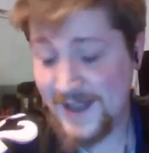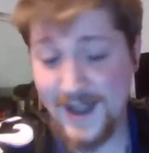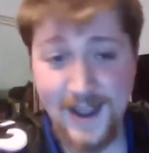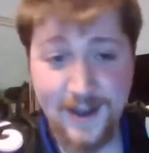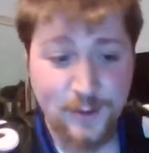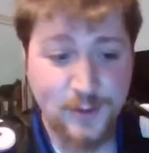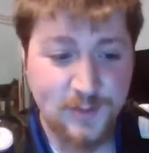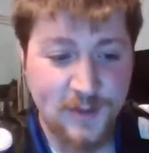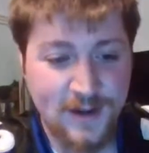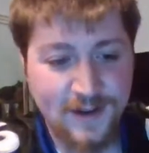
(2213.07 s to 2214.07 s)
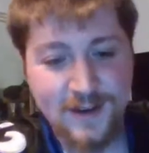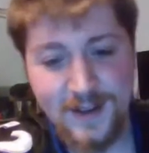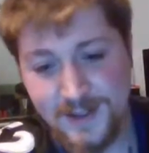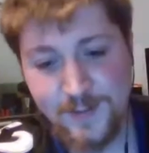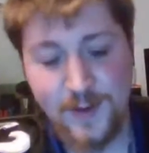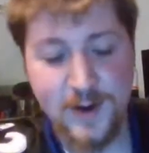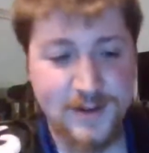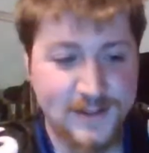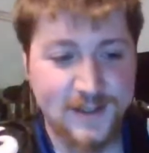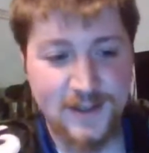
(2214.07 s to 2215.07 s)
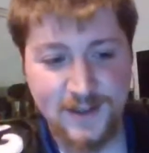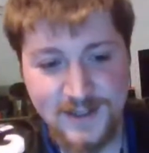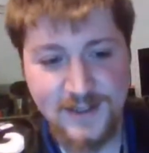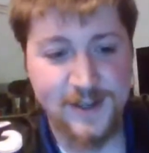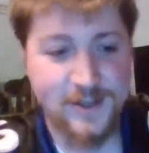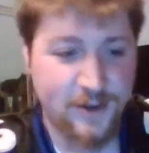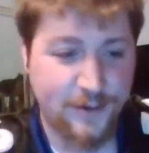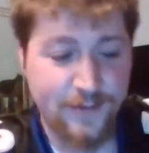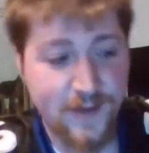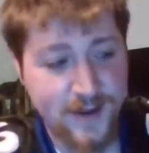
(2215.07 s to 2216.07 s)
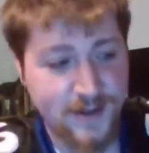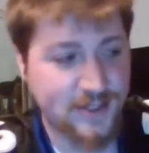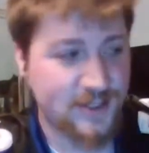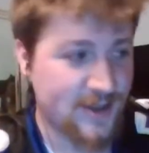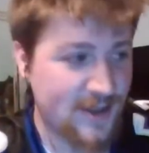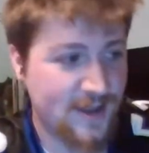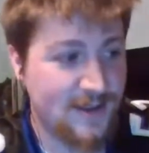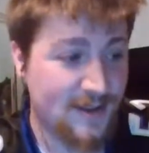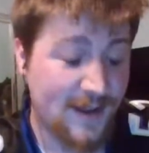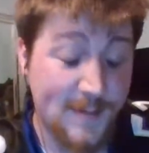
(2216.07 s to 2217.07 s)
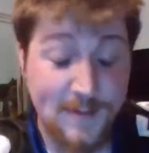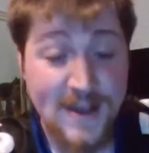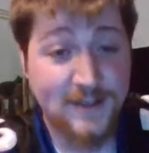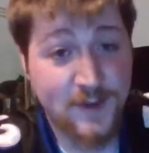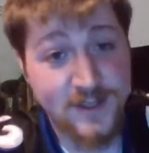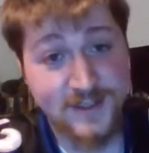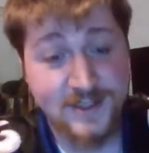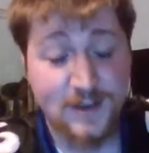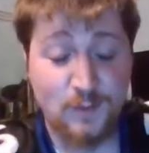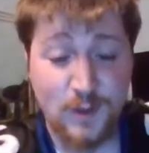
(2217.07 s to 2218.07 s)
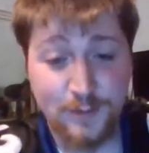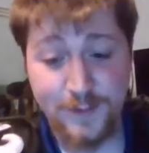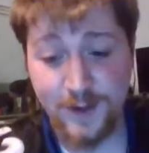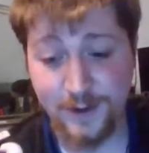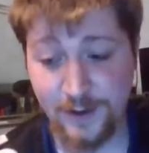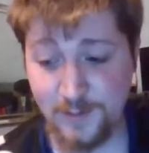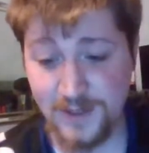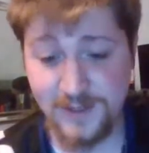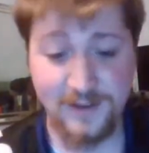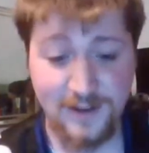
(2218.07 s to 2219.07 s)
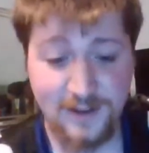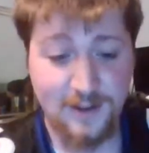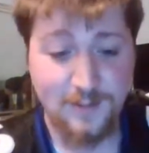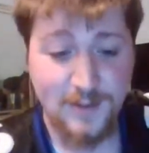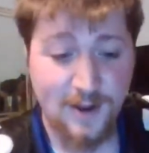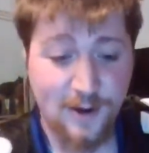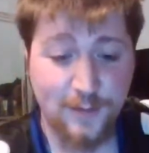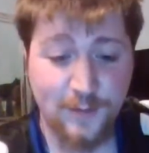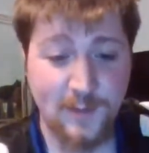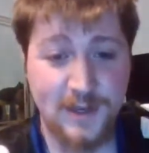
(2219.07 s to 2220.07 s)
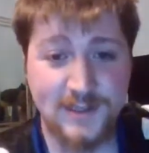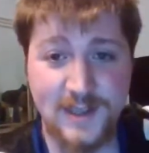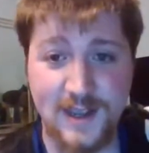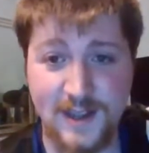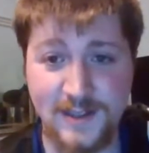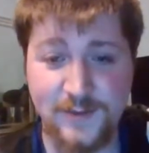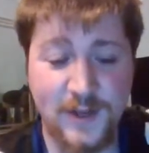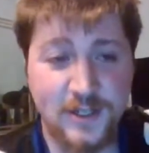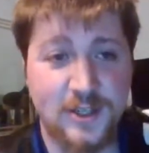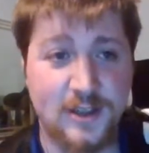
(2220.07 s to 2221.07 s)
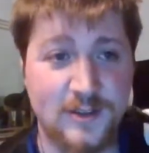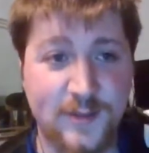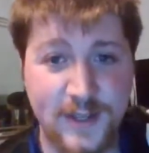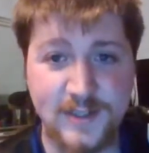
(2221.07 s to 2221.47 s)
I got Usman. As far as a decision or finish, I mean, Masvidal's a tough motherfucker. It'd be hard for me to say he gets finished in this fight.